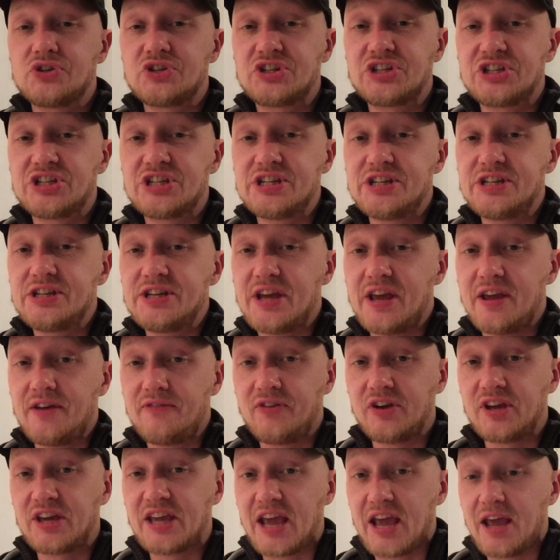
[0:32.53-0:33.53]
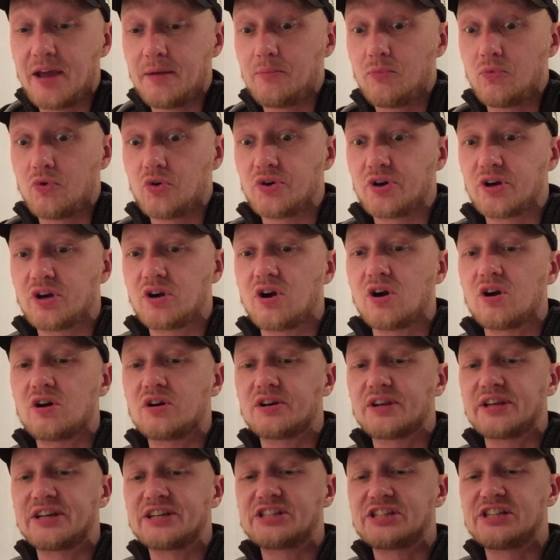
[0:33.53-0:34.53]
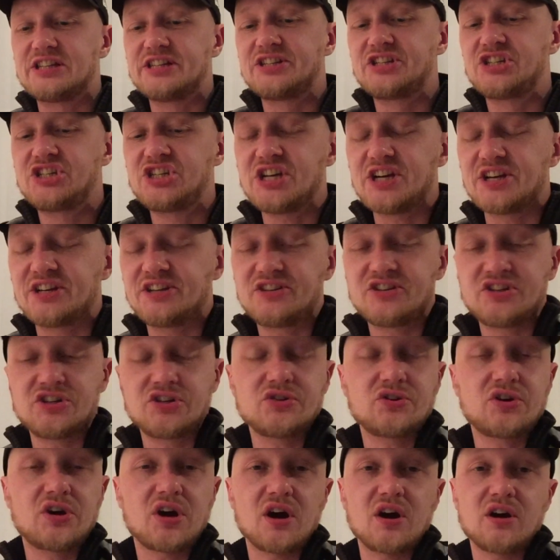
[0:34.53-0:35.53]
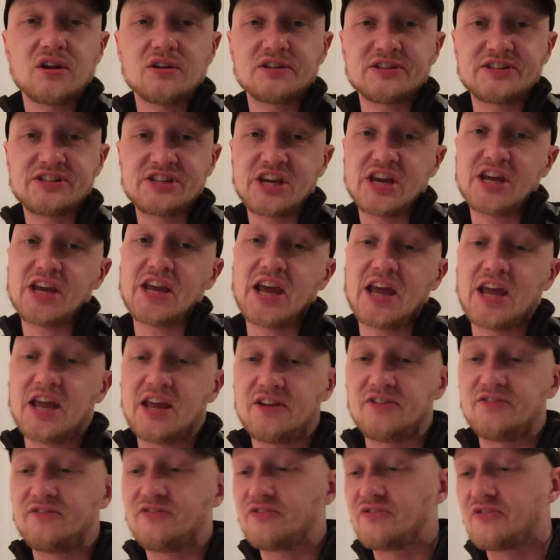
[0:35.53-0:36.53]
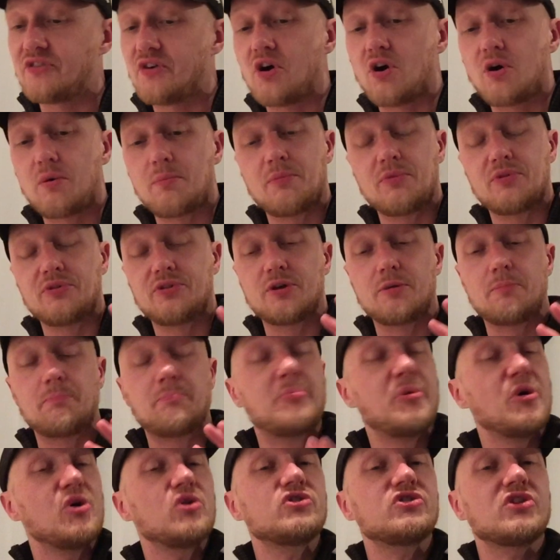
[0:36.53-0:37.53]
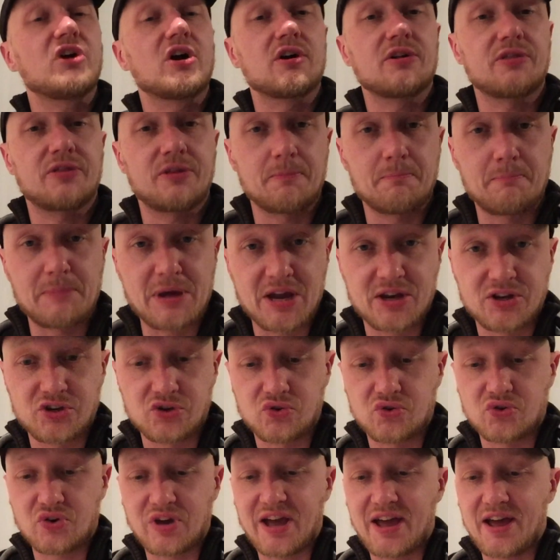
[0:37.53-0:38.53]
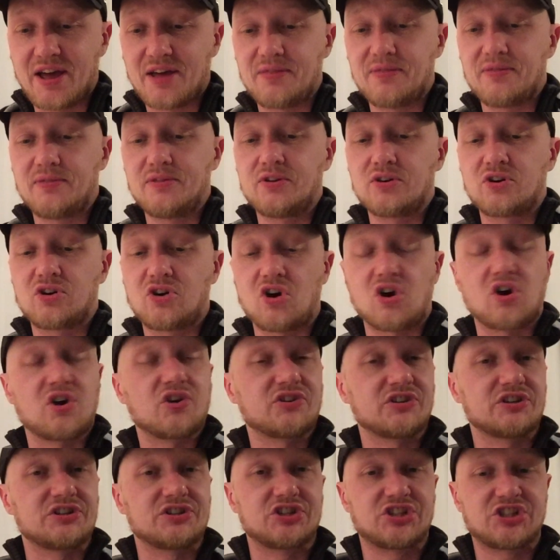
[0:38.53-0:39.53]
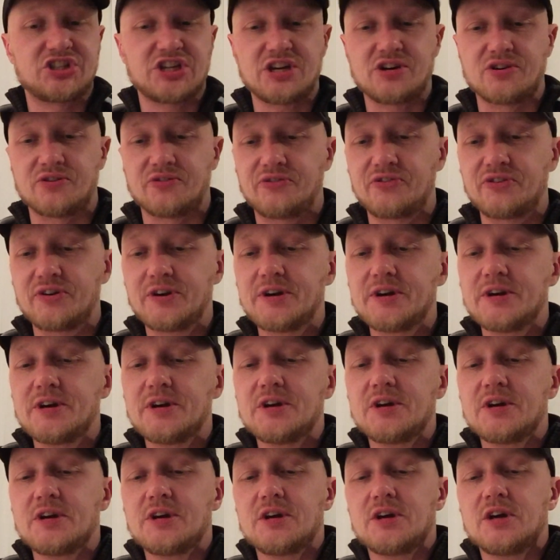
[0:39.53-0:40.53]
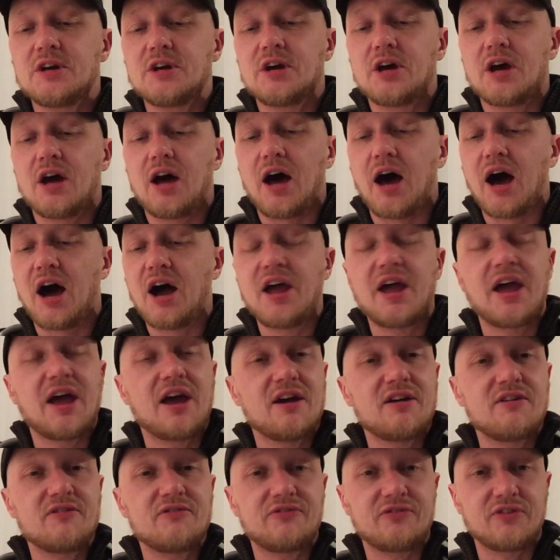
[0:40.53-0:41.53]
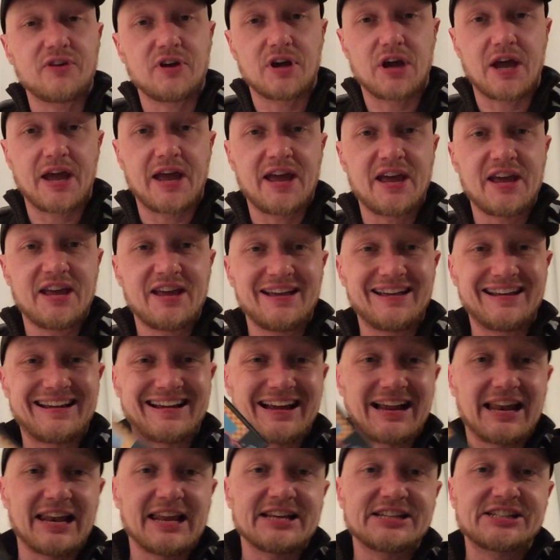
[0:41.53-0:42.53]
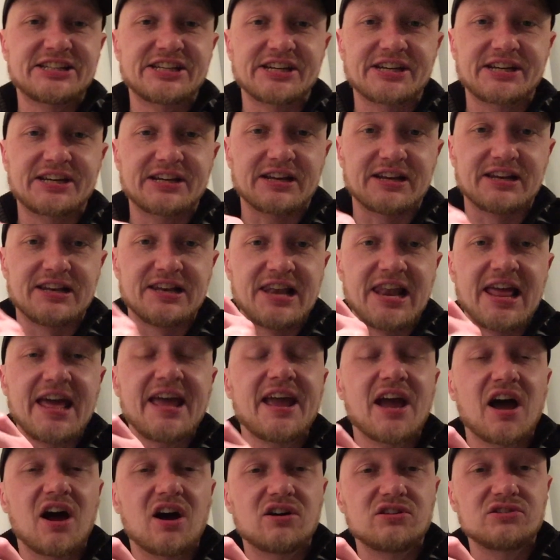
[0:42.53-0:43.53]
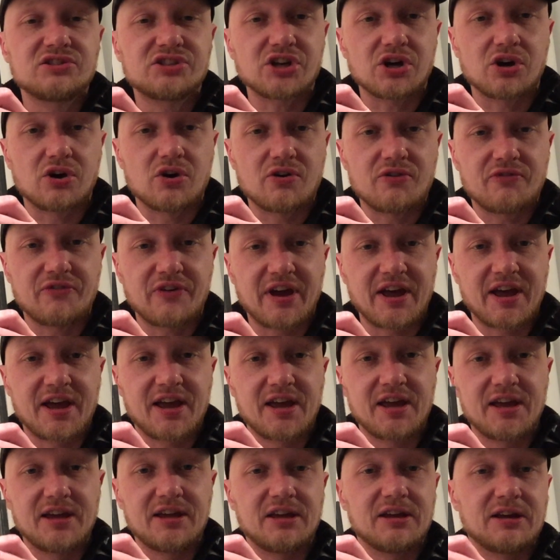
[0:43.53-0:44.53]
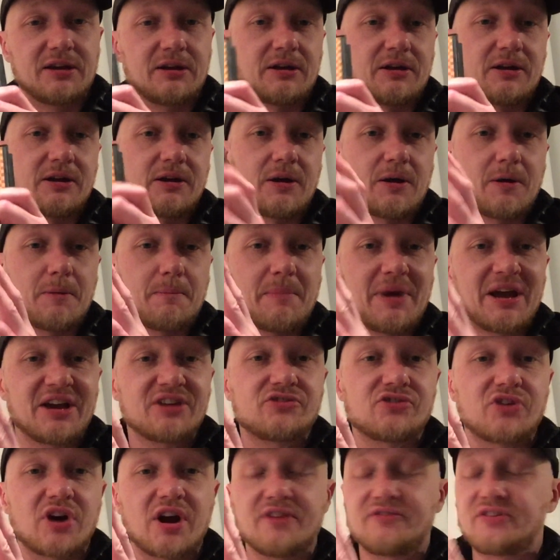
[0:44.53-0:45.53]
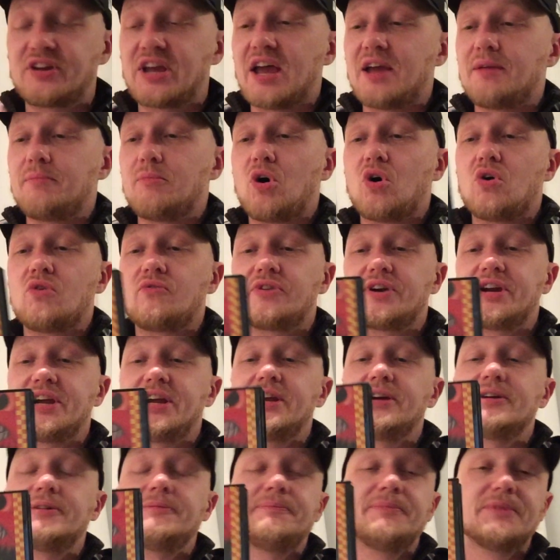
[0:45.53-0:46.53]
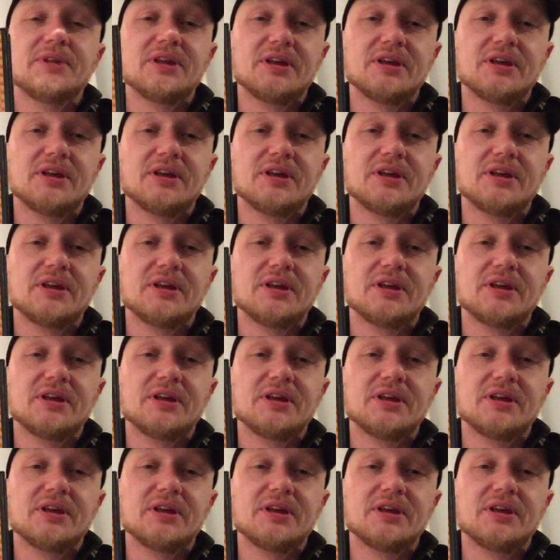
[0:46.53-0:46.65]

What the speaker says: see if a game or a card is legit, you can't take a hint from the box art, the manual and the card itself. I have a classic layout of a Mega Drive game over here.